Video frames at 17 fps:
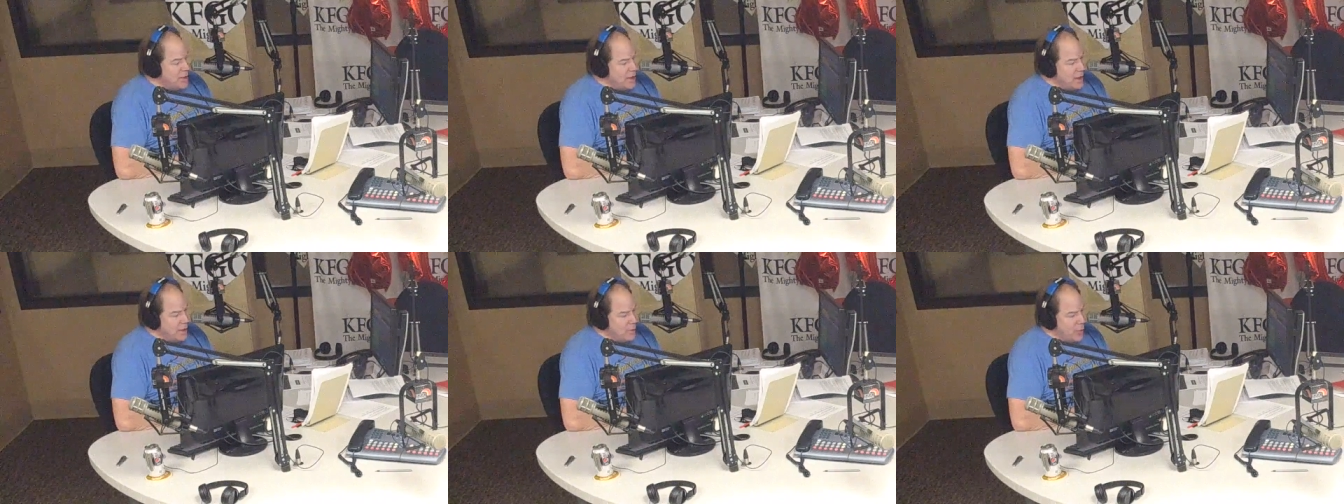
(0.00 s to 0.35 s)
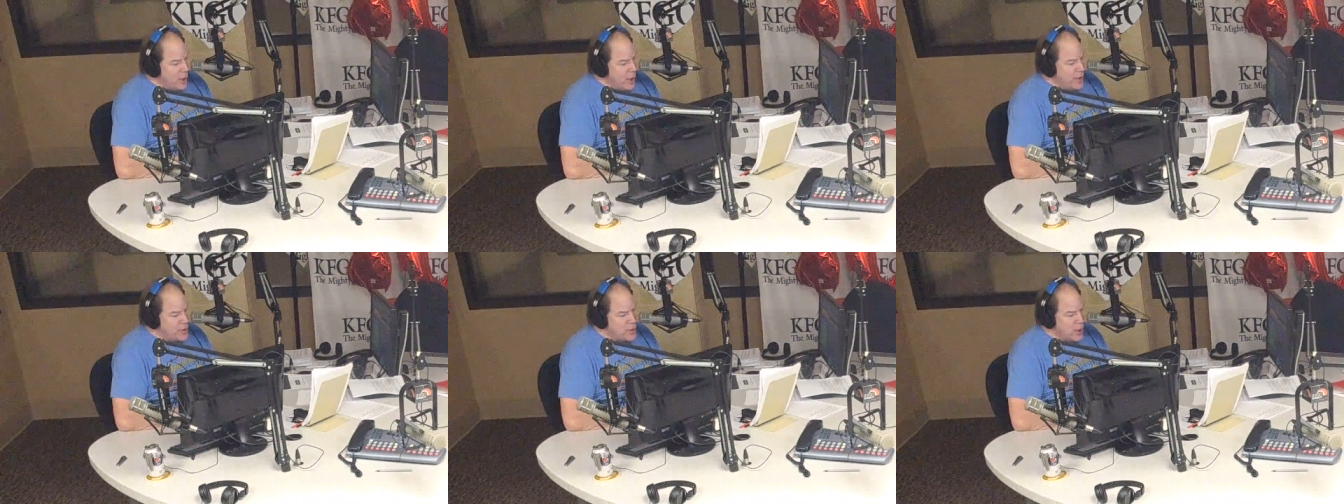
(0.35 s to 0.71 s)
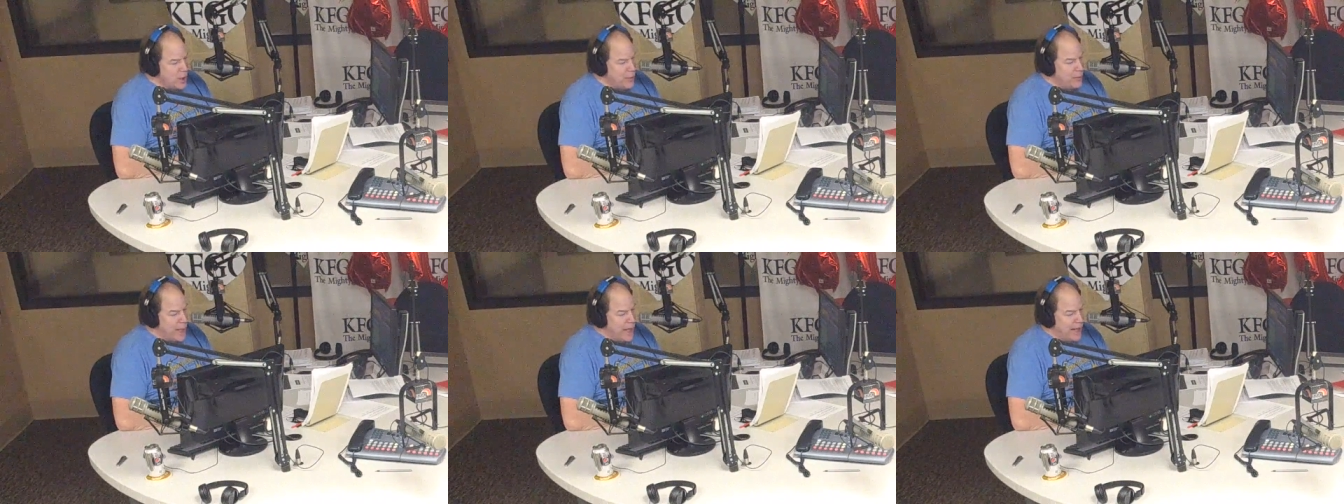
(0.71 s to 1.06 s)
Uh, Brian
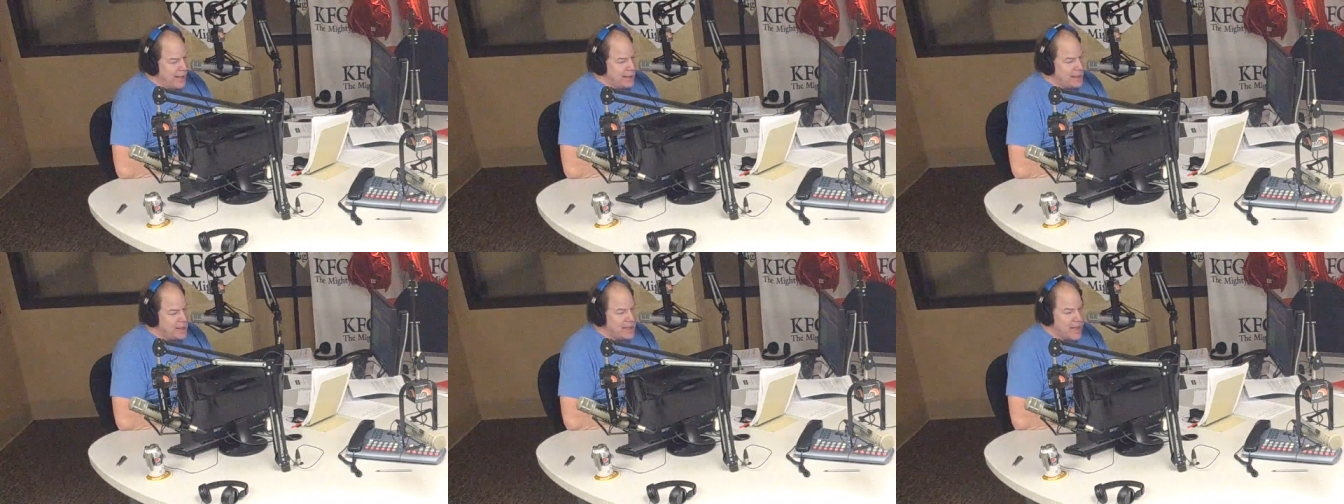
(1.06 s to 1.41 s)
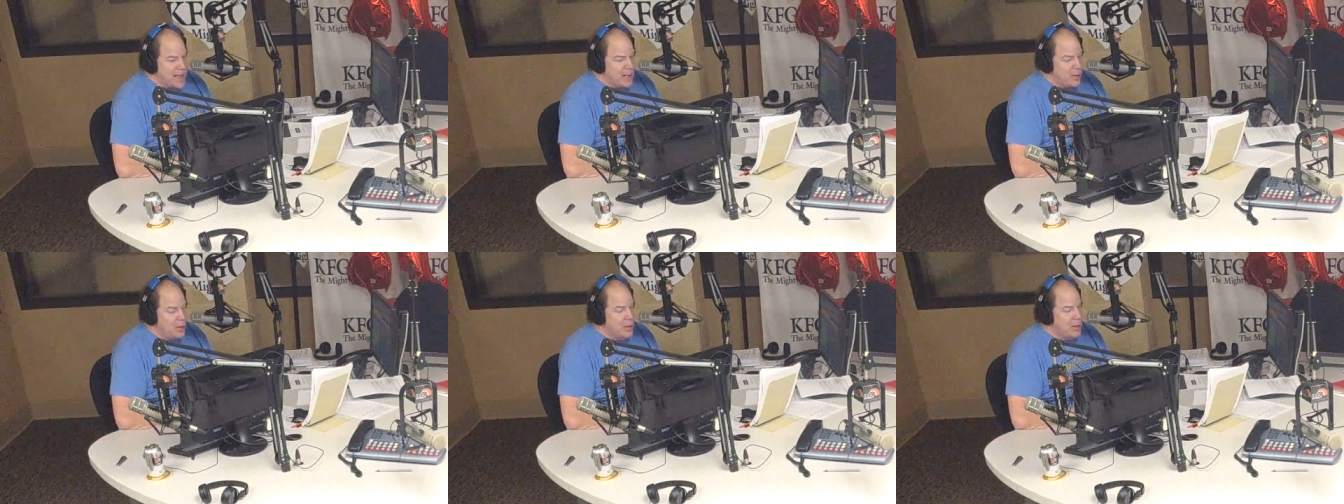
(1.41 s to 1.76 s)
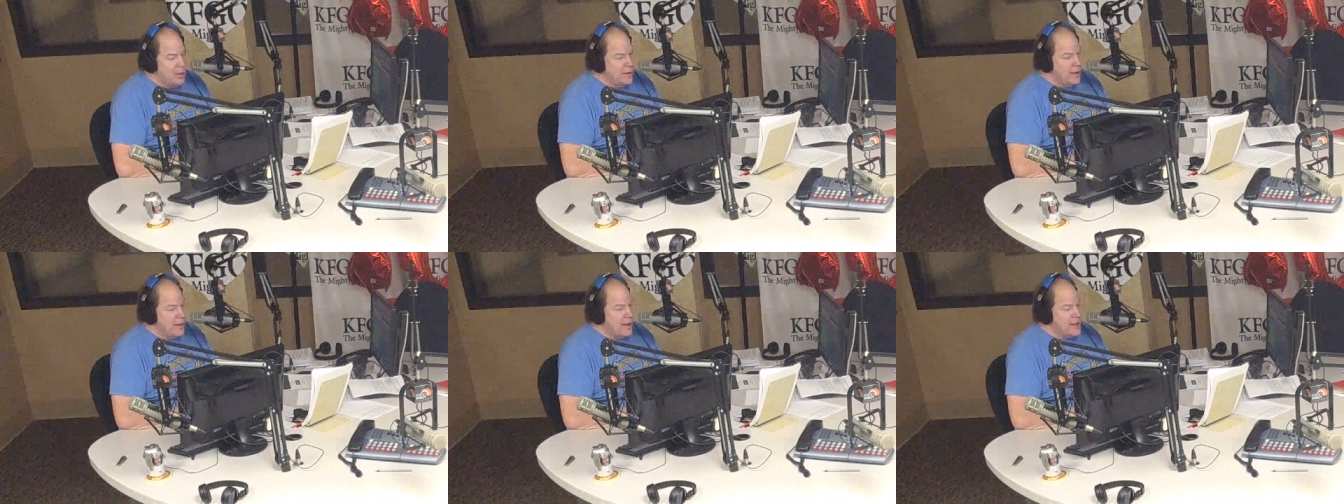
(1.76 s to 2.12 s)
Shawn back in the saddle.
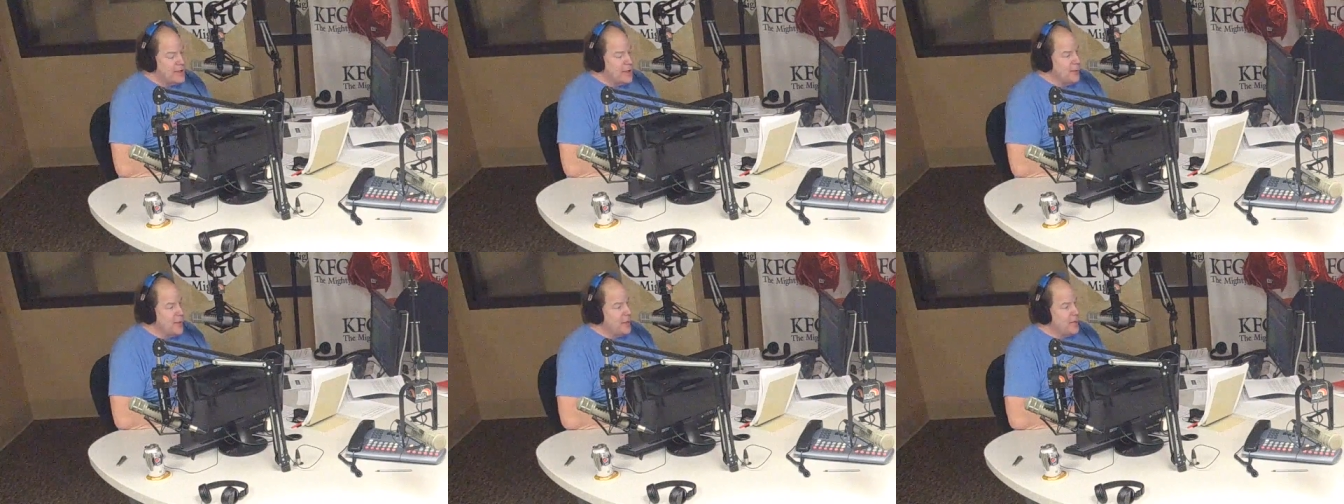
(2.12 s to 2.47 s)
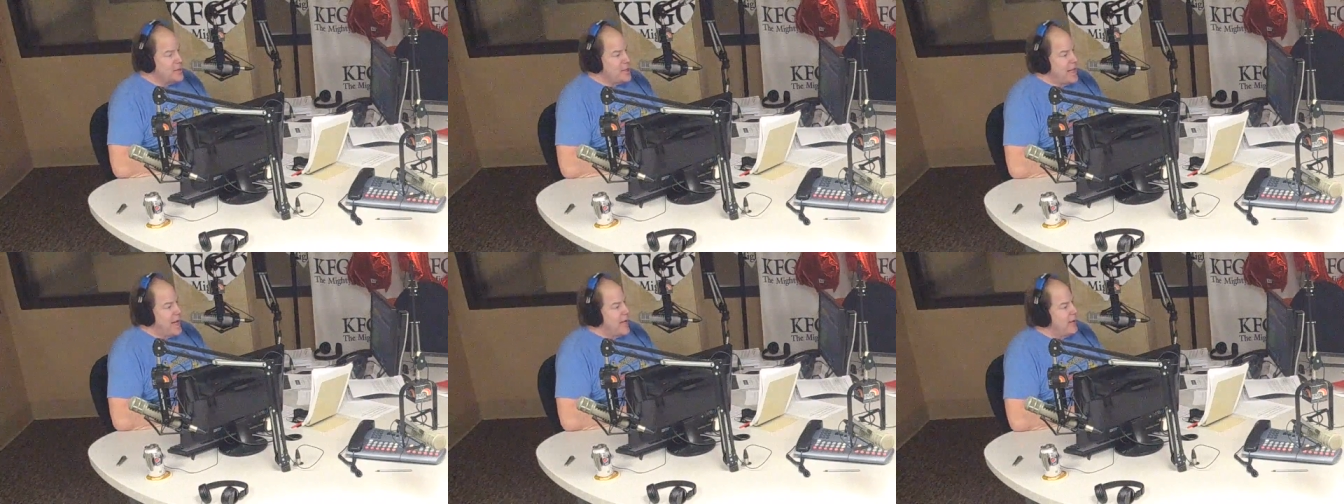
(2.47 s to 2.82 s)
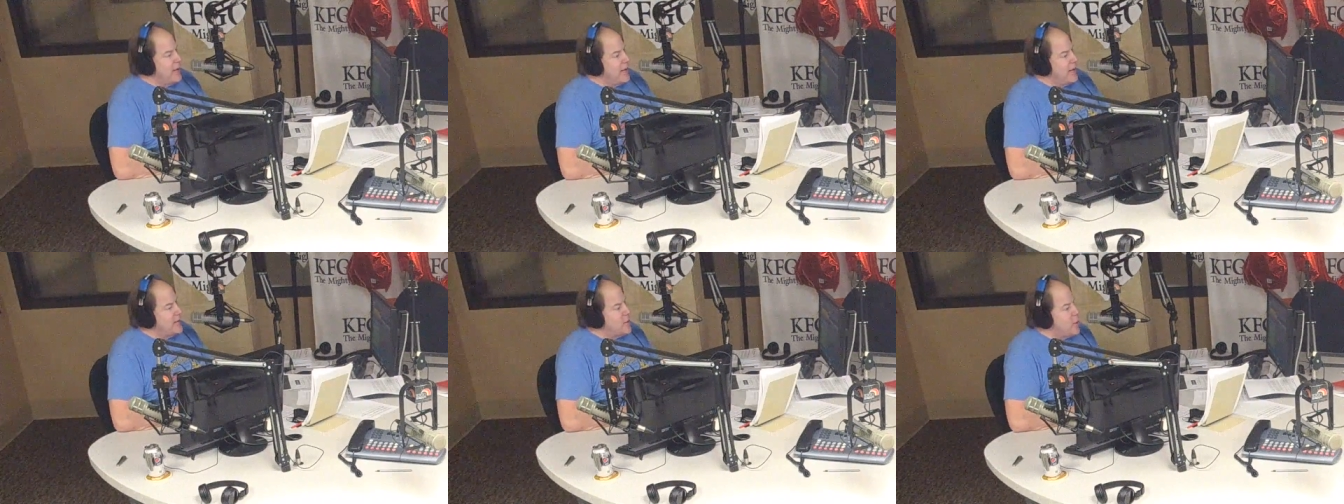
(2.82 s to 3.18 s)
Uh, that's coming up
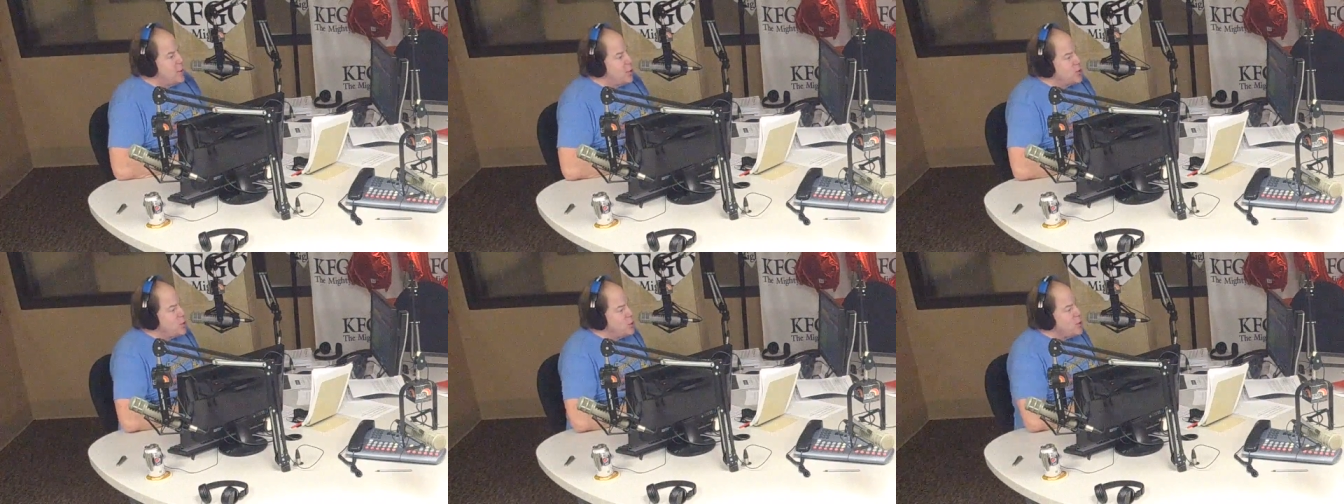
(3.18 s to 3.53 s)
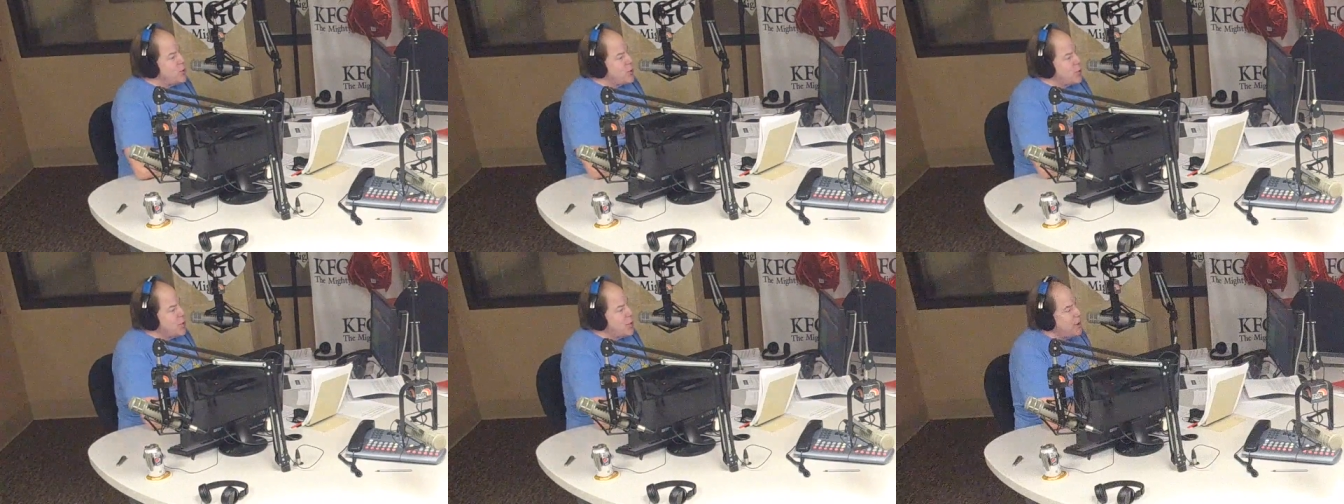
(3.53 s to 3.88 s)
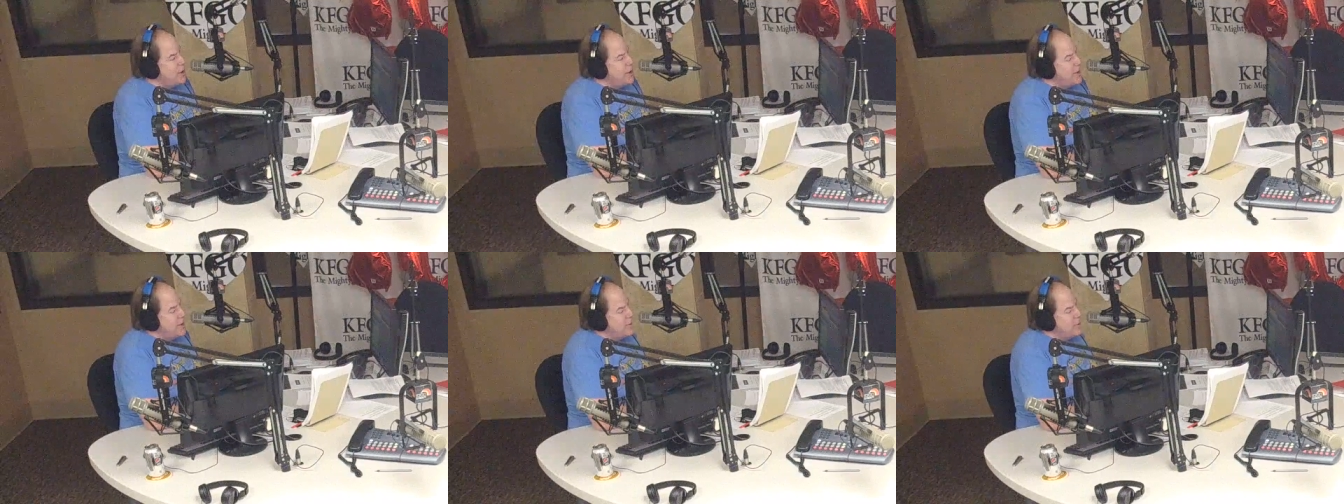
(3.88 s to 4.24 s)
Saturday afternoon,
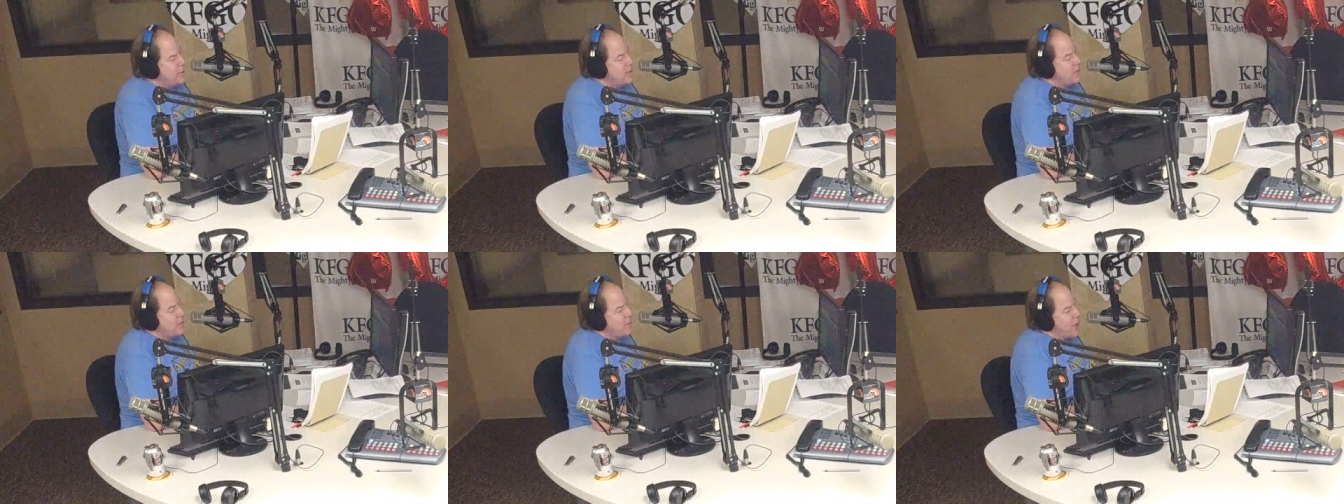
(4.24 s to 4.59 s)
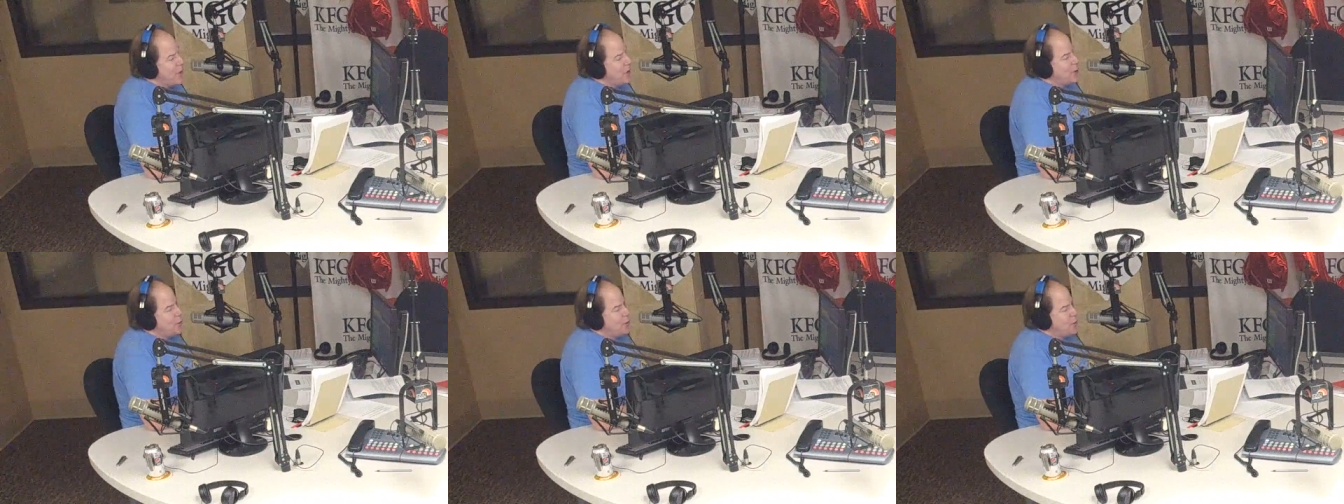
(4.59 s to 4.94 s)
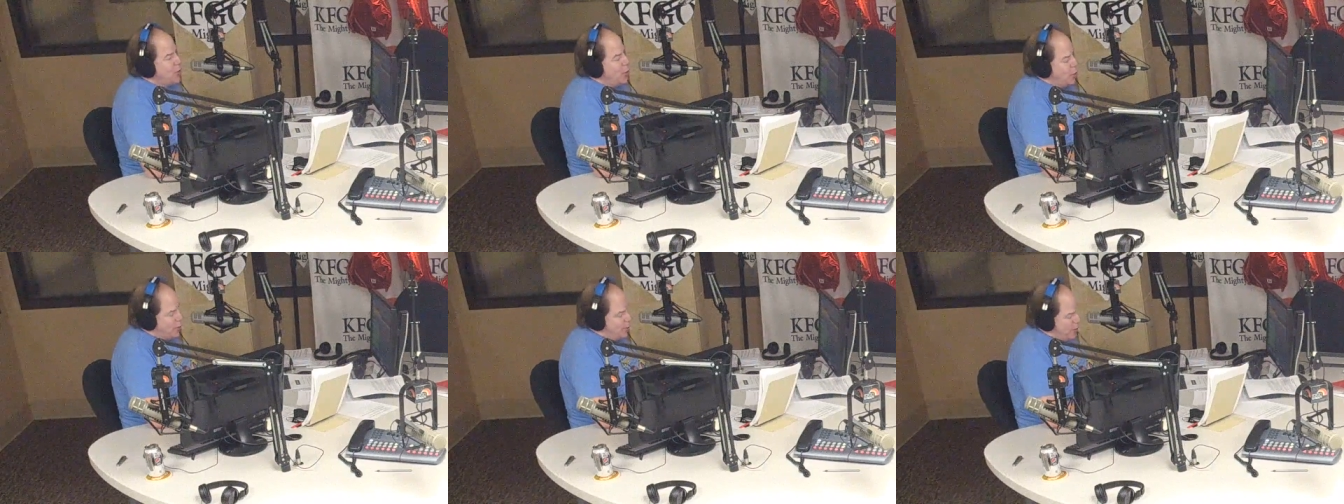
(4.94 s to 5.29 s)
2.30 from the Fargo
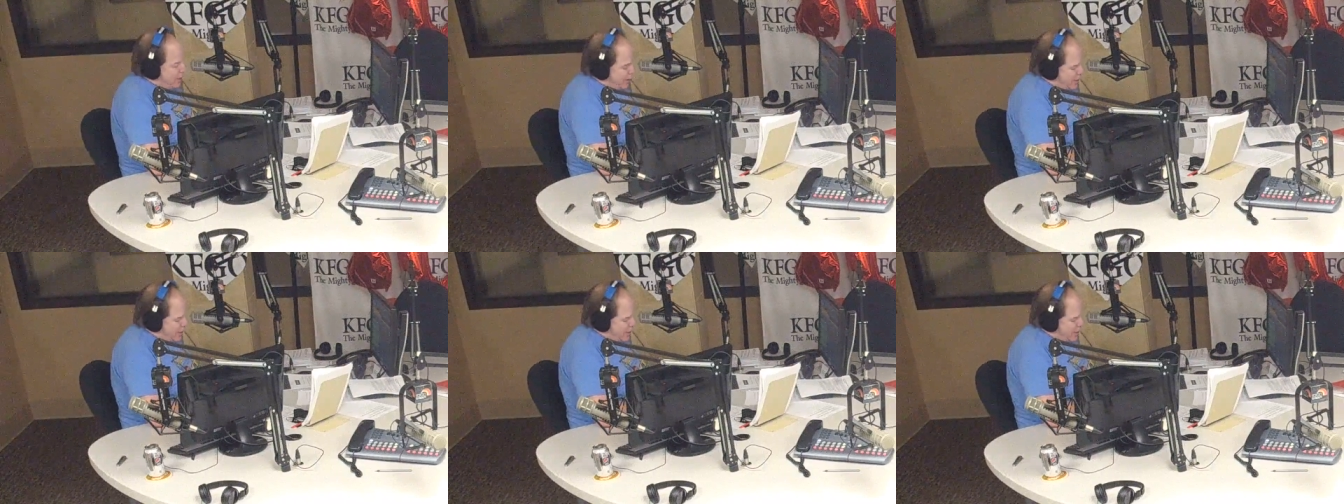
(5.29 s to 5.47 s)
Dome.